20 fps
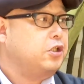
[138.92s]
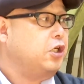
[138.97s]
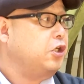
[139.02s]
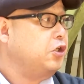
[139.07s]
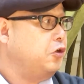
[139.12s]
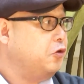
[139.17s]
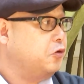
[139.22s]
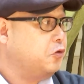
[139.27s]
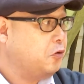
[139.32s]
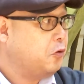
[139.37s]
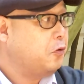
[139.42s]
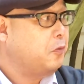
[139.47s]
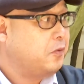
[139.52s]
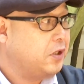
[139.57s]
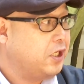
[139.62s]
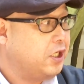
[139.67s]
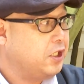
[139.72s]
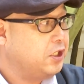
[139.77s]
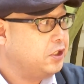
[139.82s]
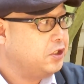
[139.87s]
Thank you so
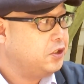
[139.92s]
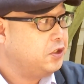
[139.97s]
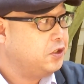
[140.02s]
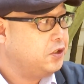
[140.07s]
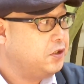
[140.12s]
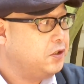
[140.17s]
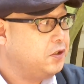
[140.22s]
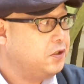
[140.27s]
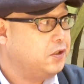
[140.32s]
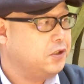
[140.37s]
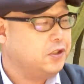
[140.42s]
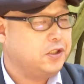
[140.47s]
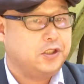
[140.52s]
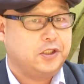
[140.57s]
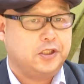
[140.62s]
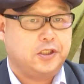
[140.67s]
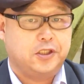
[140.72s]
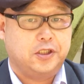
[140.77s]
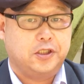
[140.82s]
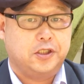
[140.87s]
much
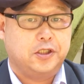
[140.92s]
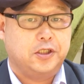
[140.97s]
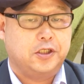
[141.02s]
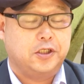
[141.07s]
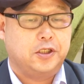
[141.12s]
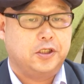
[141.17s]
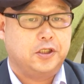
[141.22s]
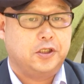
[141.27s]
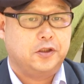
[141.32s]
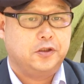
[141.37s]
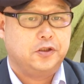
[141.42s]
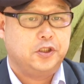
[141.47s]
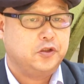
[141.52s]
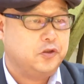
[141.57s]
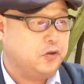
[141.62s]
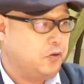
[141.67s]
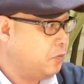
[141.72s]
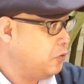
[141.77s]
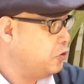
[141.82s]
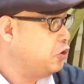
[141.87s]

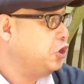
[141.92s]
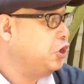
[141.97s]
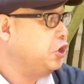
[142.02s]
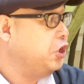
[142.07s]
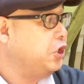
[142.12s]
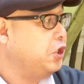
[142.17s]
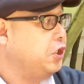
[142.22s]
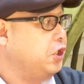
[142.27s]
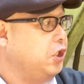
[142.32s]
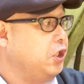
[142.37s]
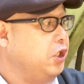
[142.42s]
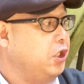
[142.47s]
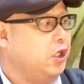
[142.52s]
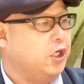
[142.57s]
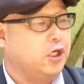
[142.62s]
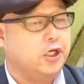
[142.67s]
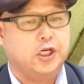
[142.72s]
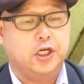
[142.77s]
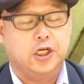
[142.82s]
this opportunity.